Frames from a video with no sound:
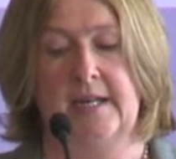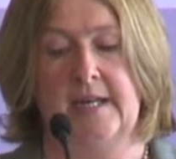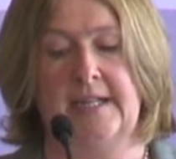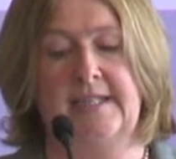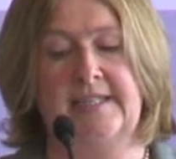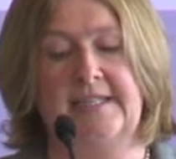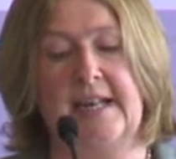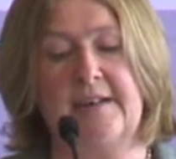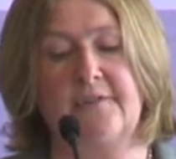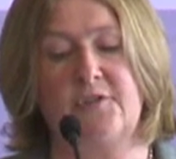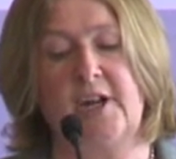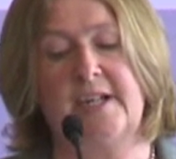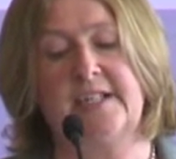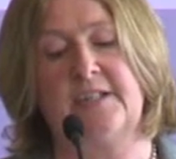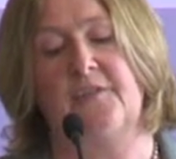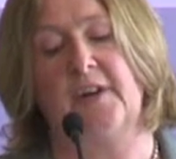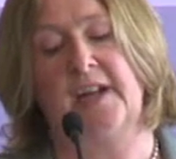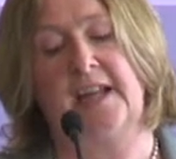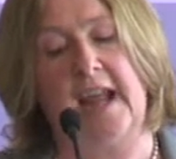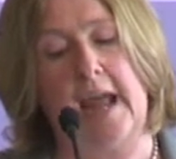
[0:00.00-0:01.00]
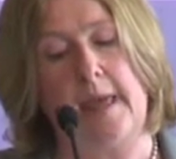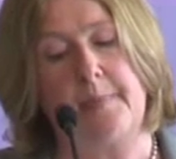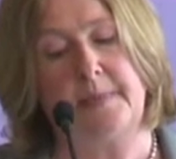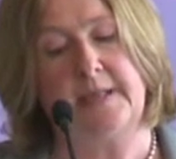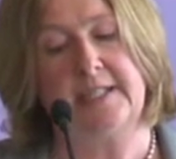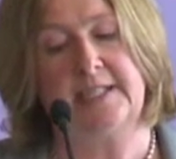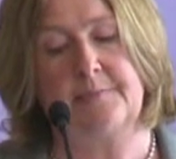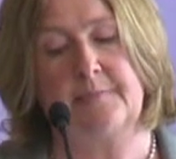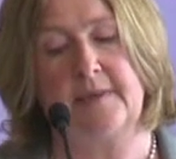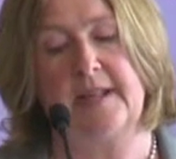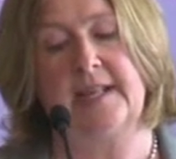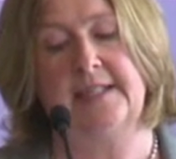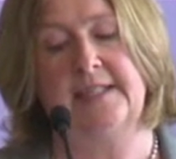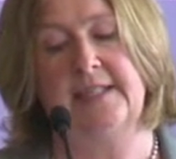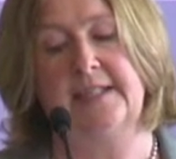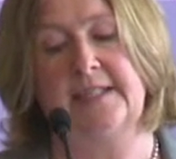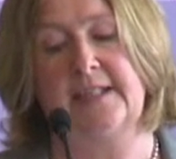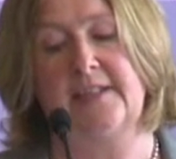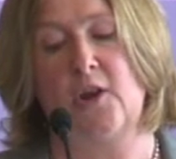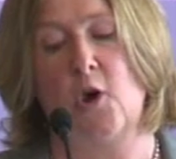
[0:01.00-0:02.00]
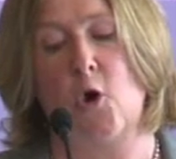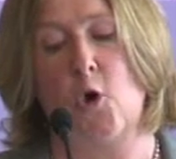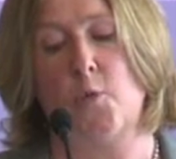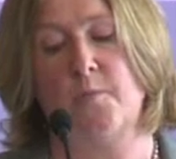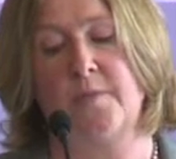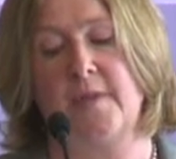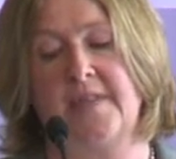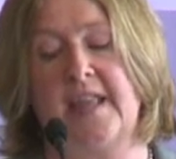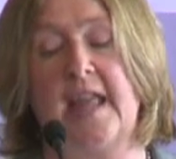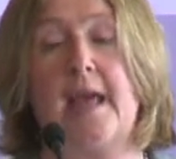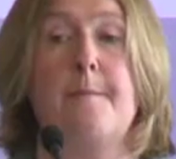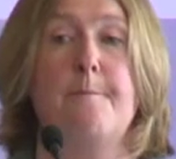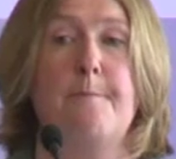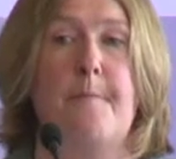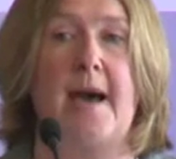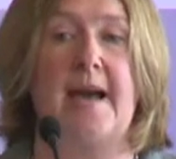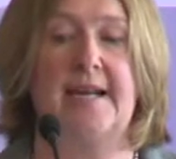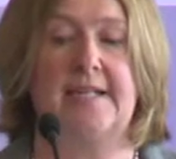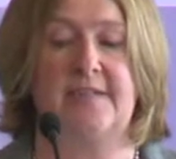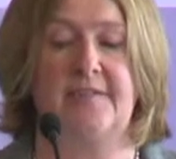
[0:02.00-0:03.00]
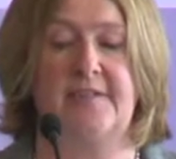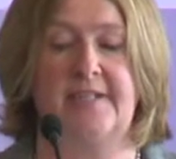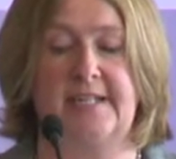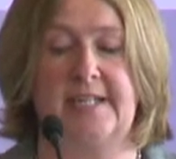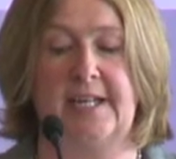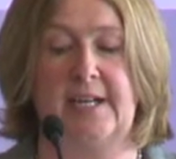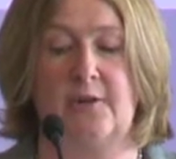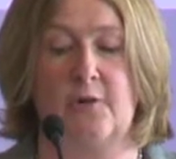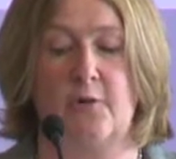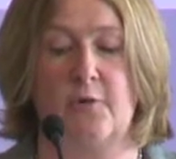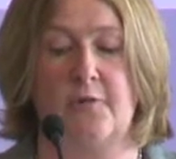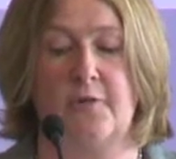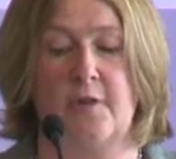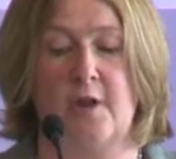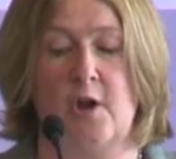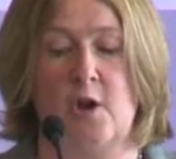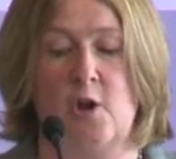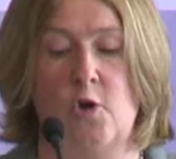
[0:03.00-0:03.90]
Instead of trying to forget these places in the hope that the impact of city growth